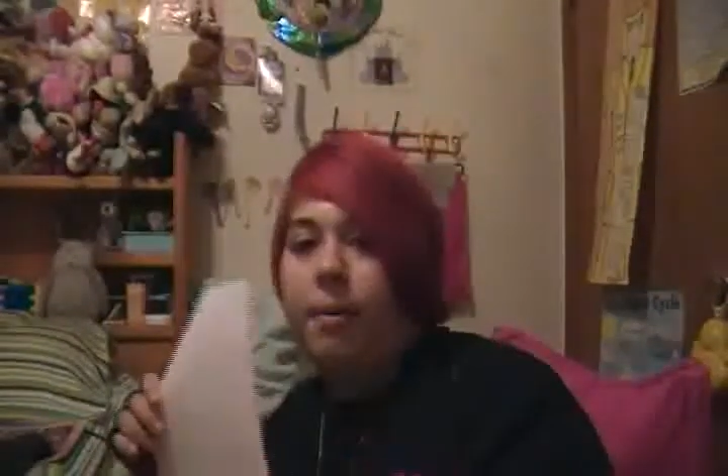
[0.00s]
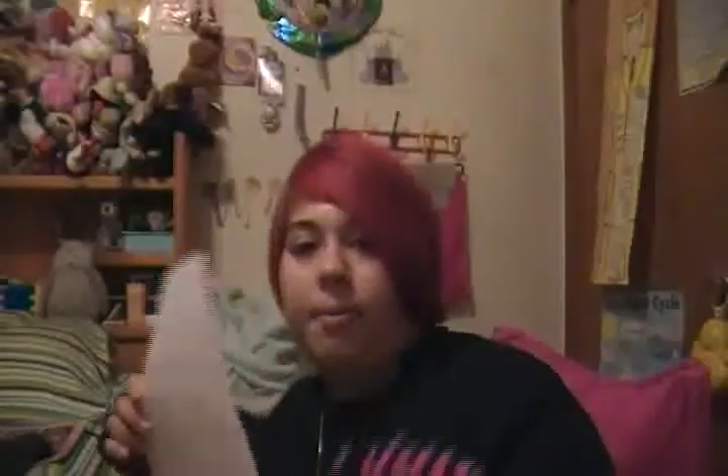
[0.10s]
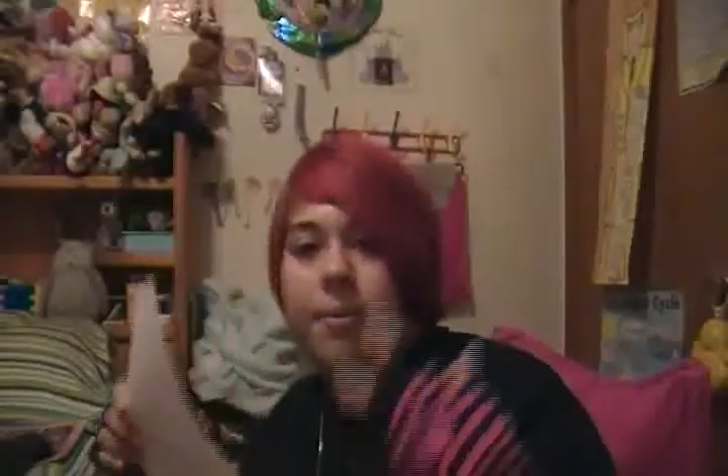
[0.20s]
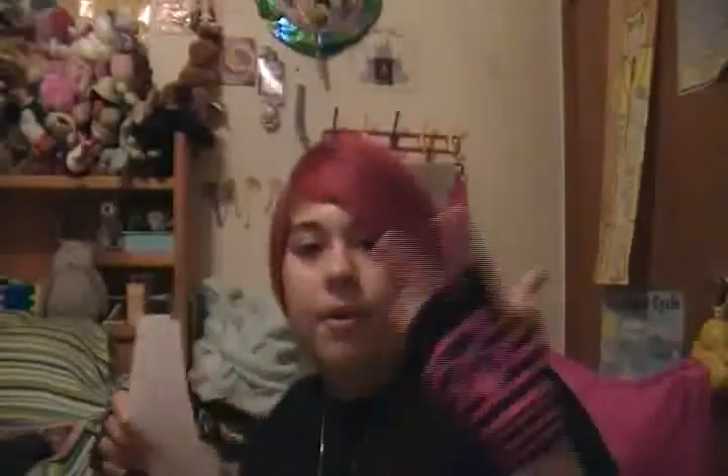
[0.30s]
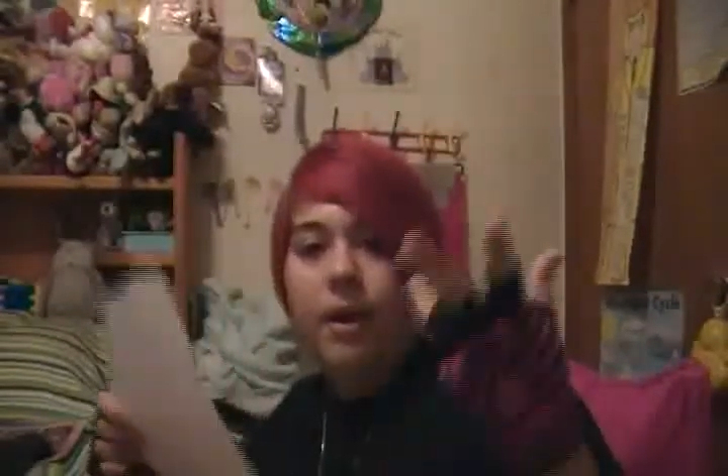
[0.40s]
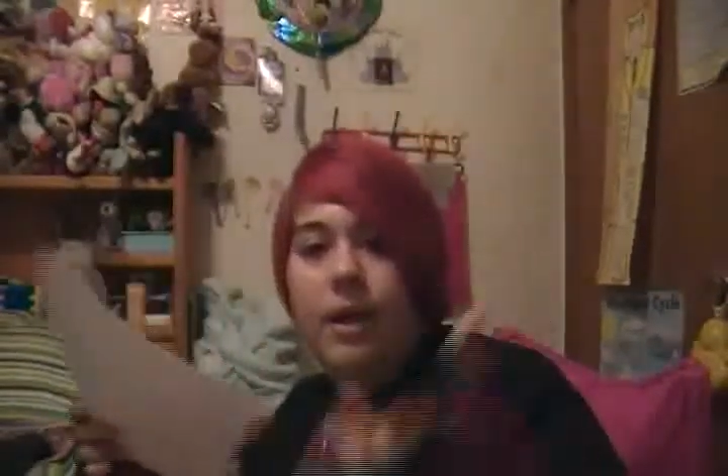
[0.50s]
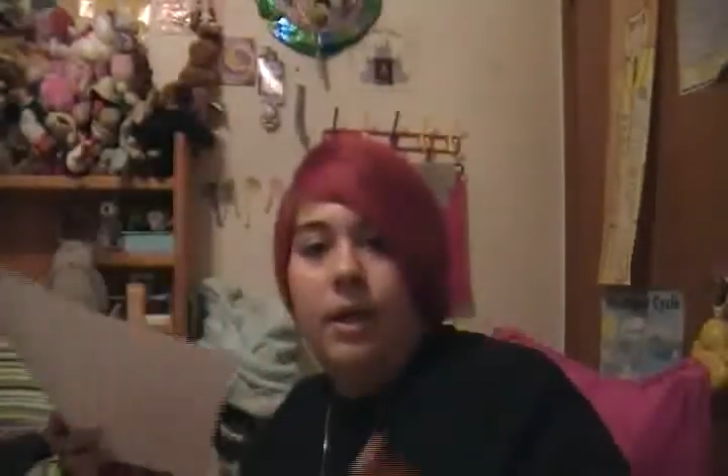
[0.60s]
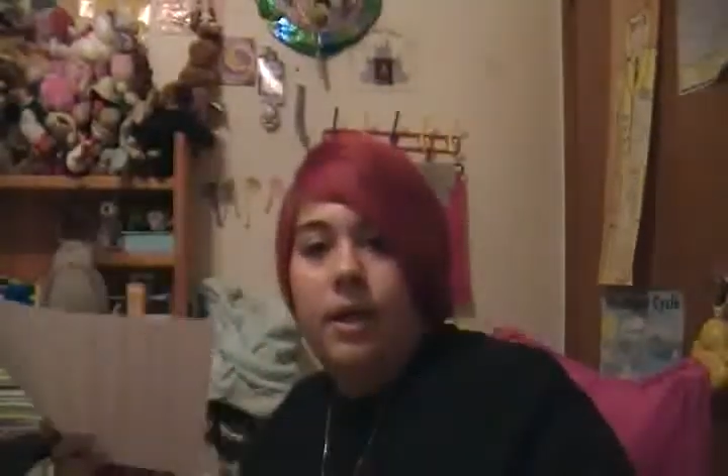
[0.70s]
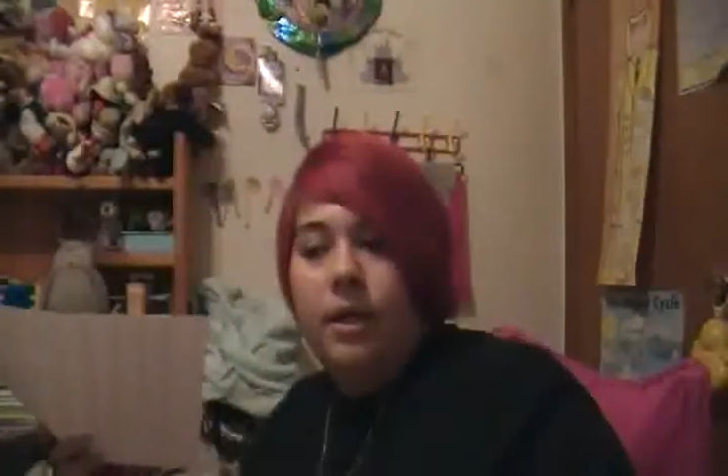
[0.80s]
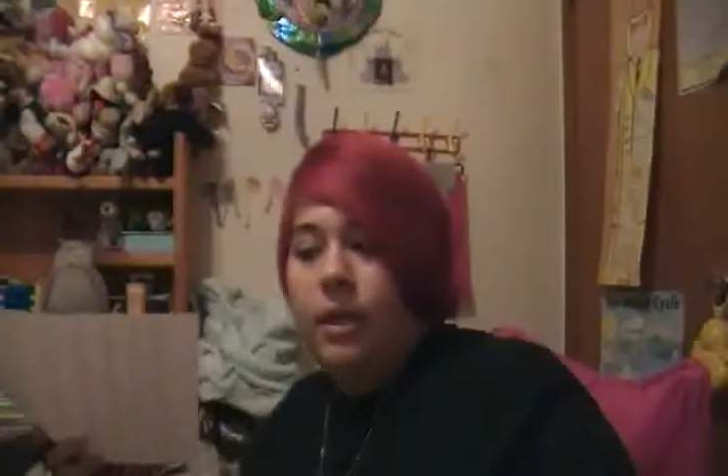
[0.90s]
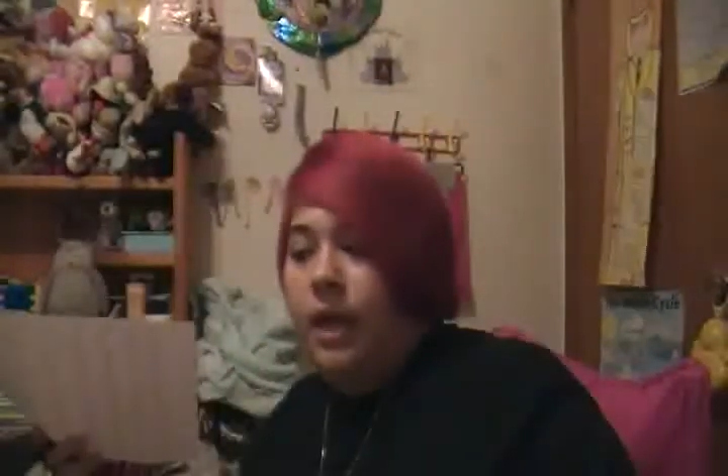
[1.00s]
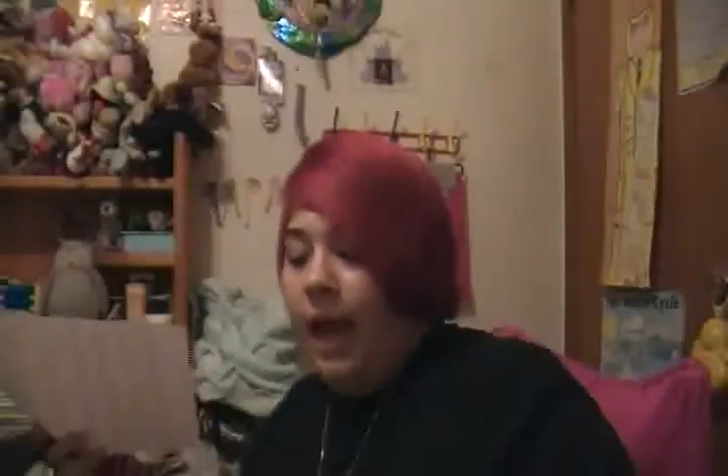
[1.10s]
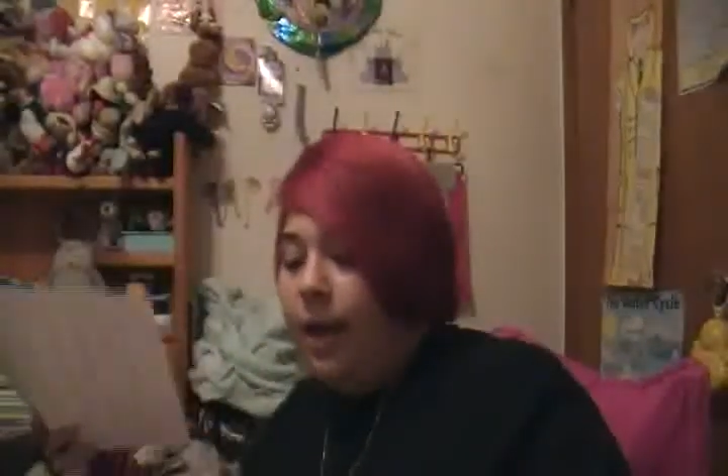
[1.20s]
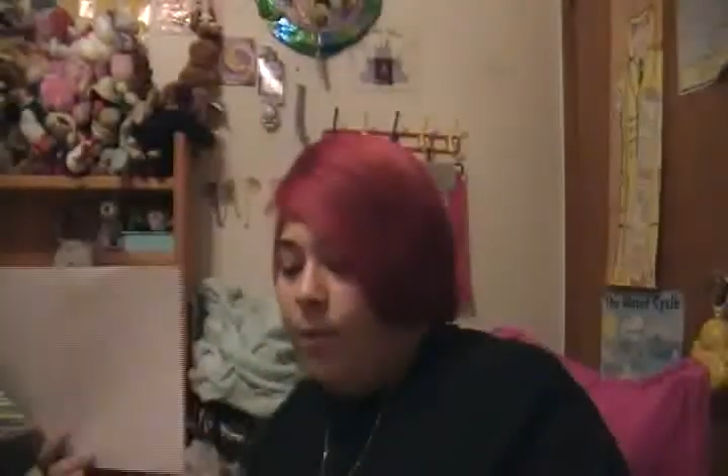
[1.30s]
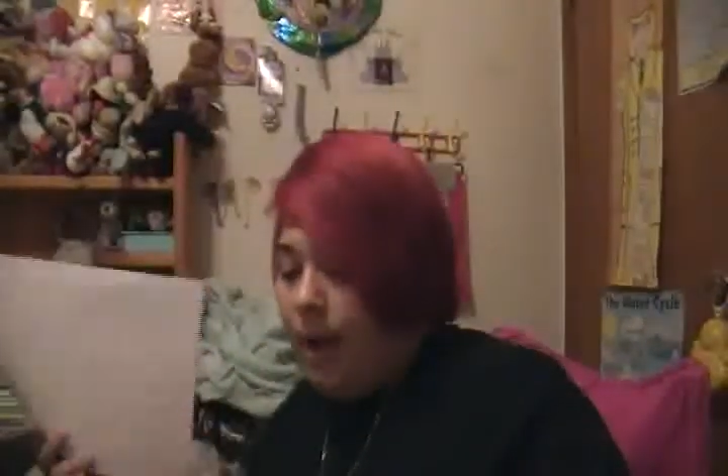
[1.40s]
up
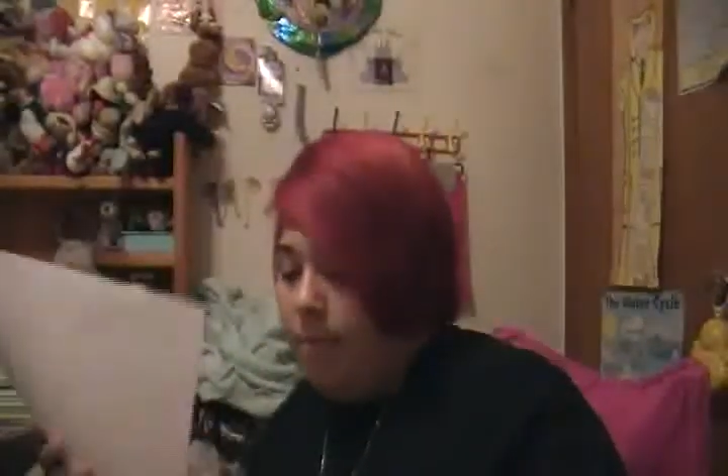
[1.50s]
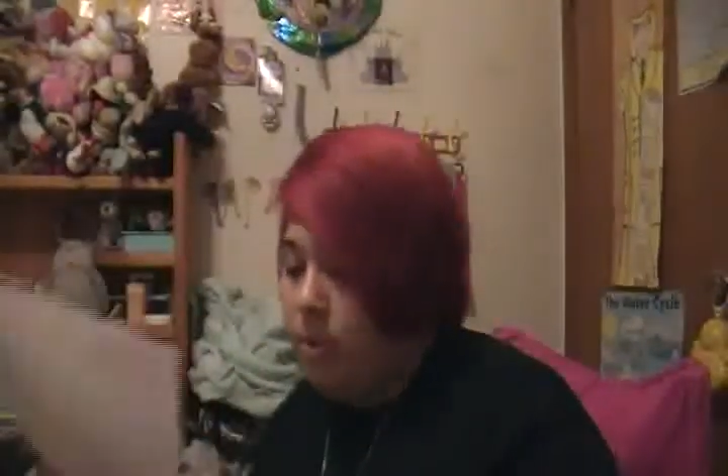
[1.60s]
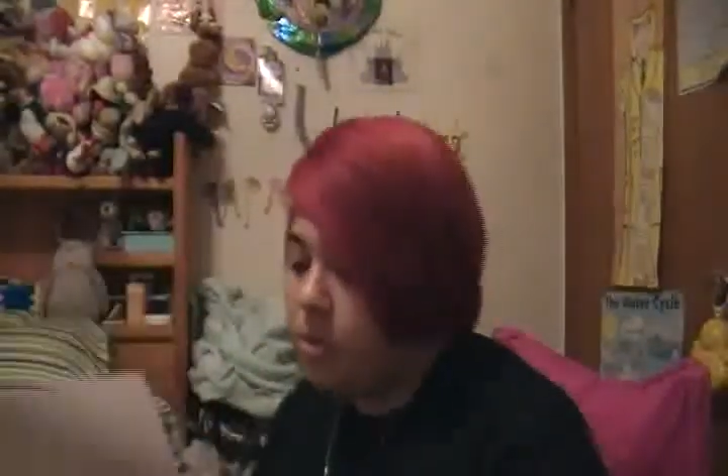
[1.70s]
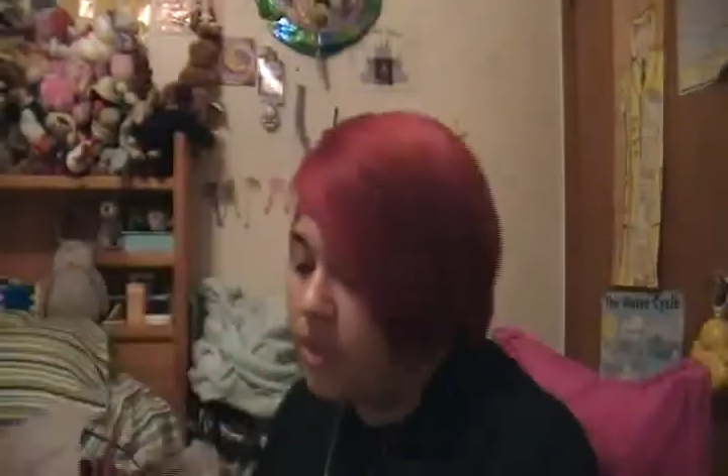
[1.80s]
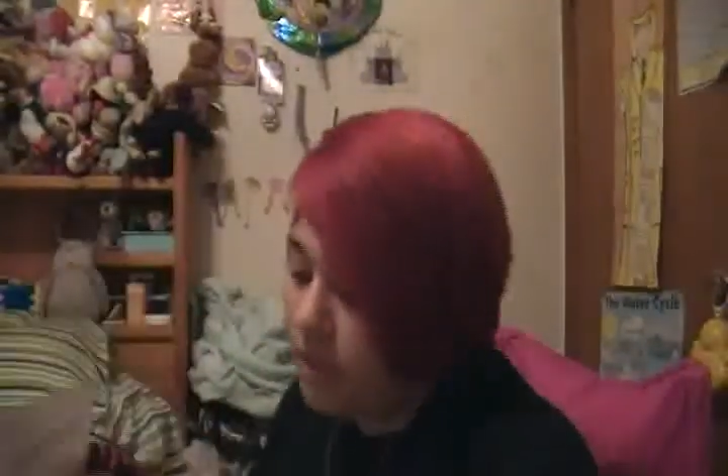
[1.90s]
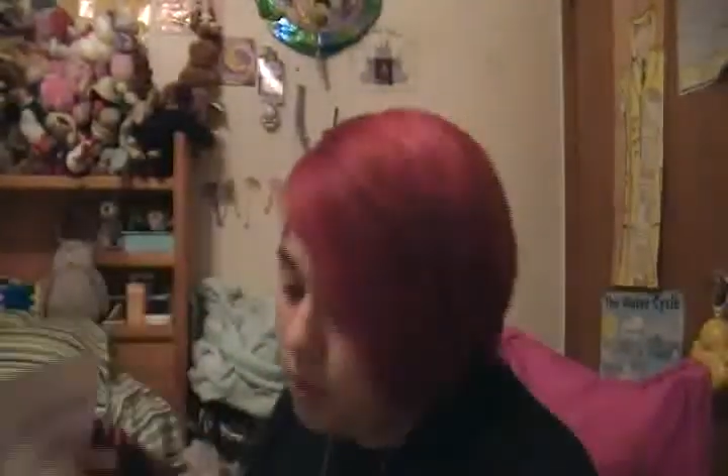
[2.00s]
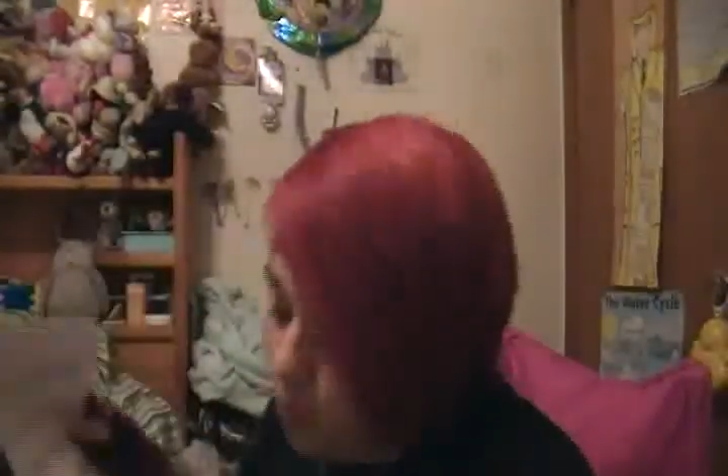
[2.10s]
how to write music